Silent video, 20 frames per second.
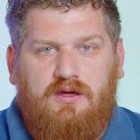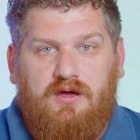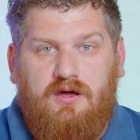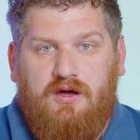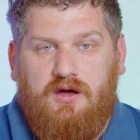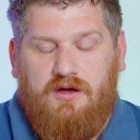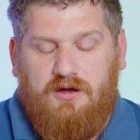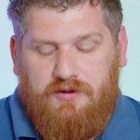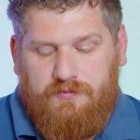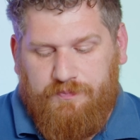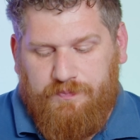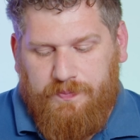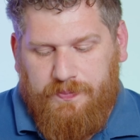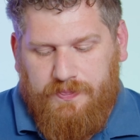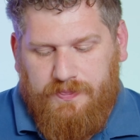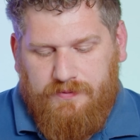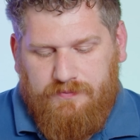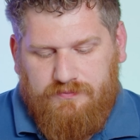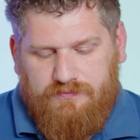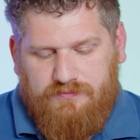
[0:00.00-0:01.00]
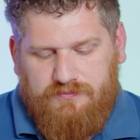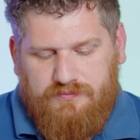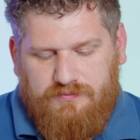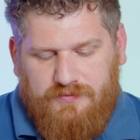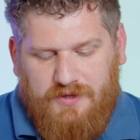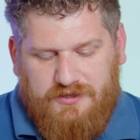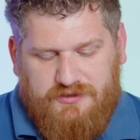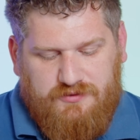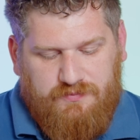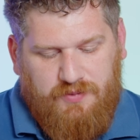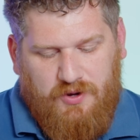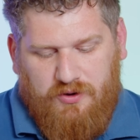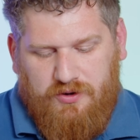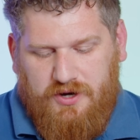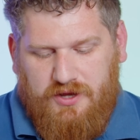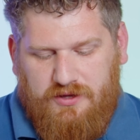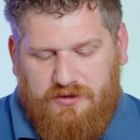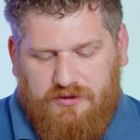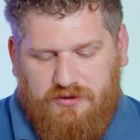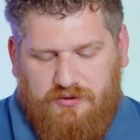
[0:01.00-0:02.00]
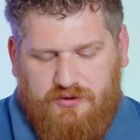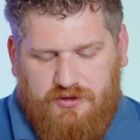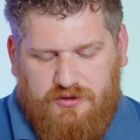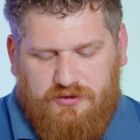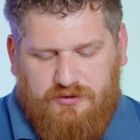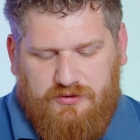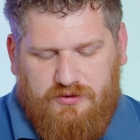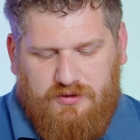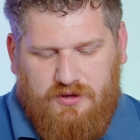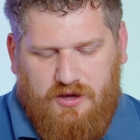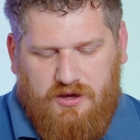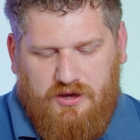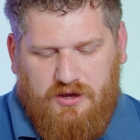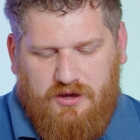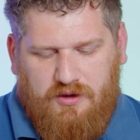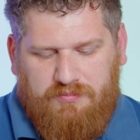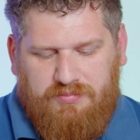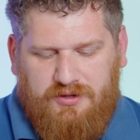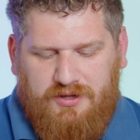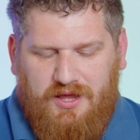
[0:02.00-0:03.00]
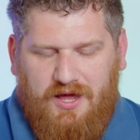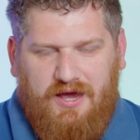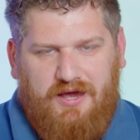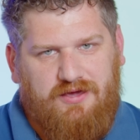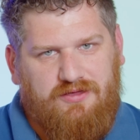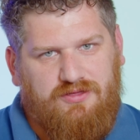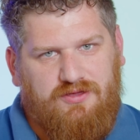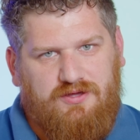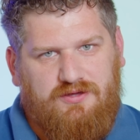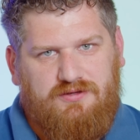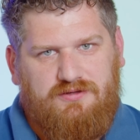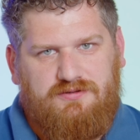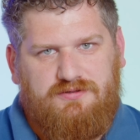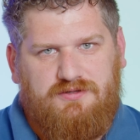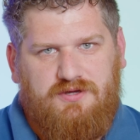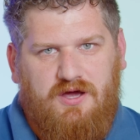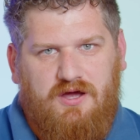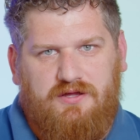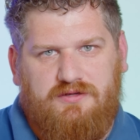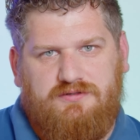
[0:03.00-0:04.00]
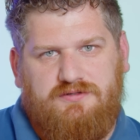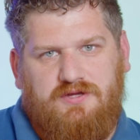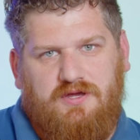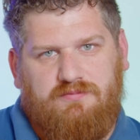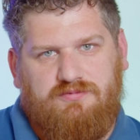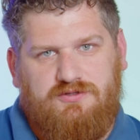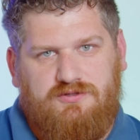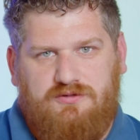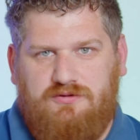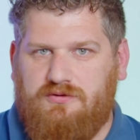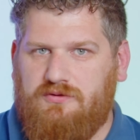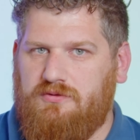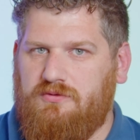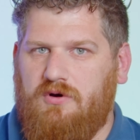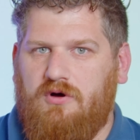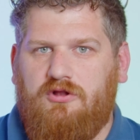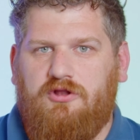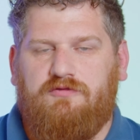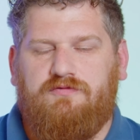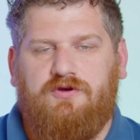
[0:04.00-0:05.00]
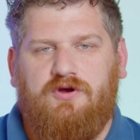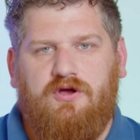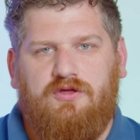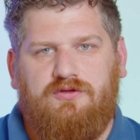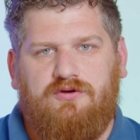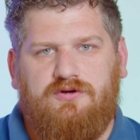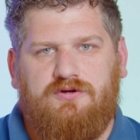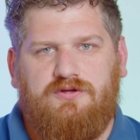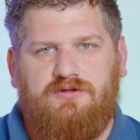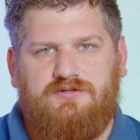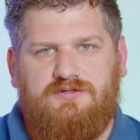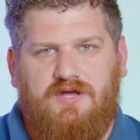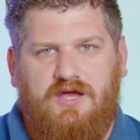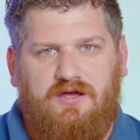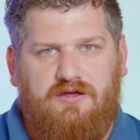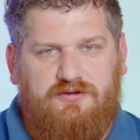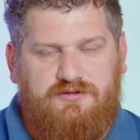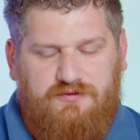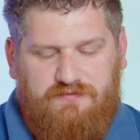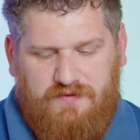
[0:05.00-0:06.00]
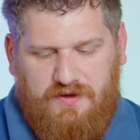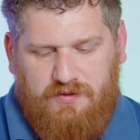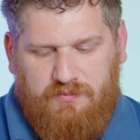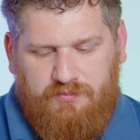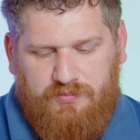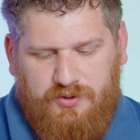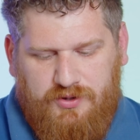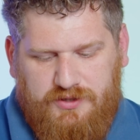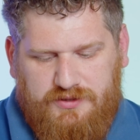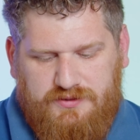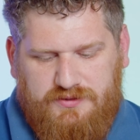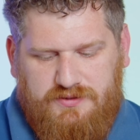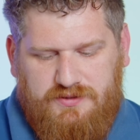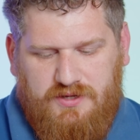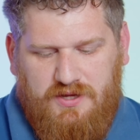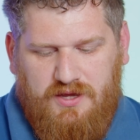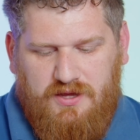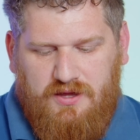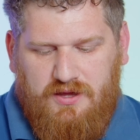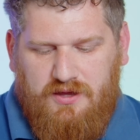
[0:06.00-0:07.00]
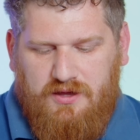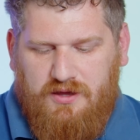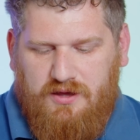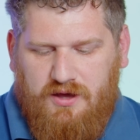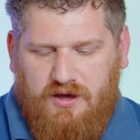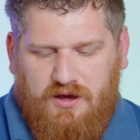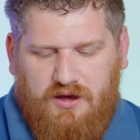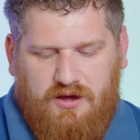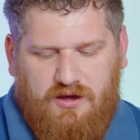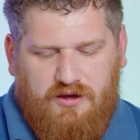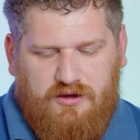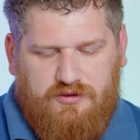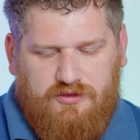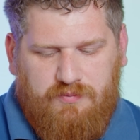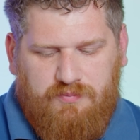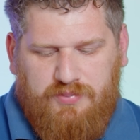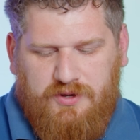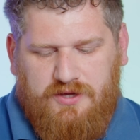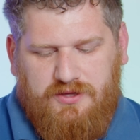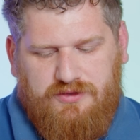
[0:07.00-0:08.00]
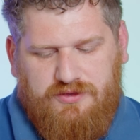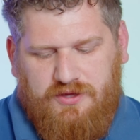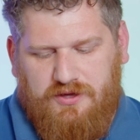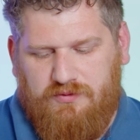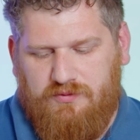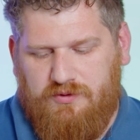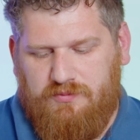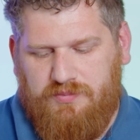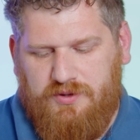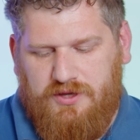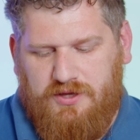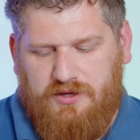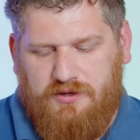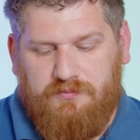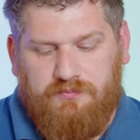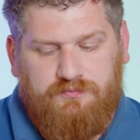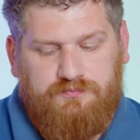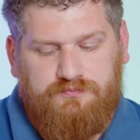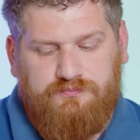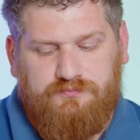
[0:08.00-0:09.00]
That's about it. You can apply these concepts to all of your other styles of inputs. The big thing would be